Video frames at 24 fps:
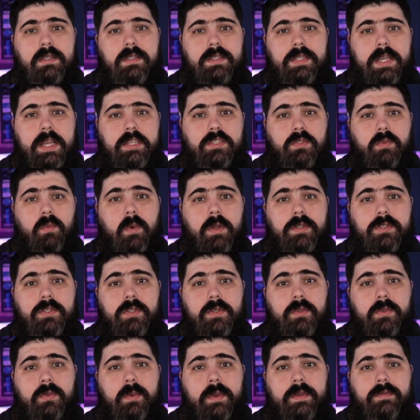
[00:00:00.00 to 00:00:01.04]
Test 1,
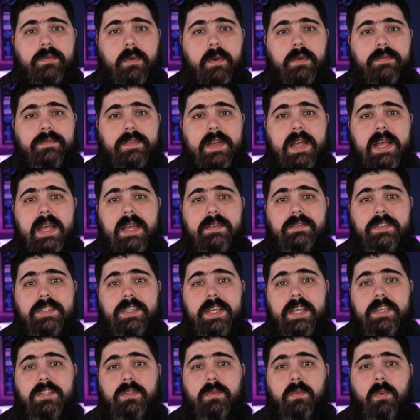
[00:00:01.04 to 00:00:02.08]
2, 3, 4, 5.
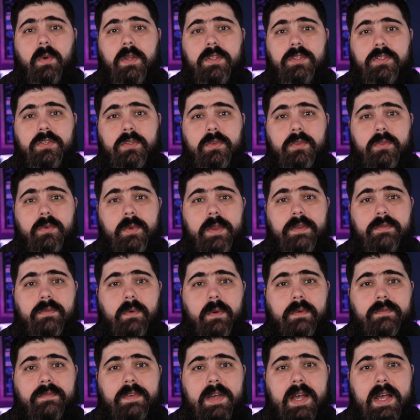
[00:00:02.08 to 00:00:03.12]
Test 1, 2, 3,
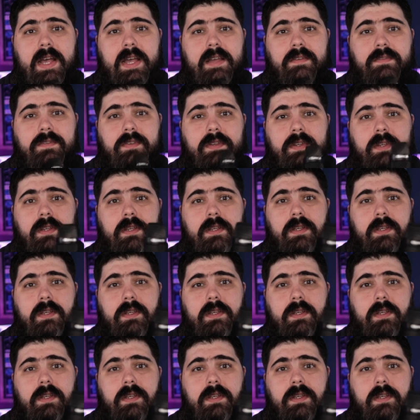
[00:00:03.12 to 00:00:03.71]
4, 5.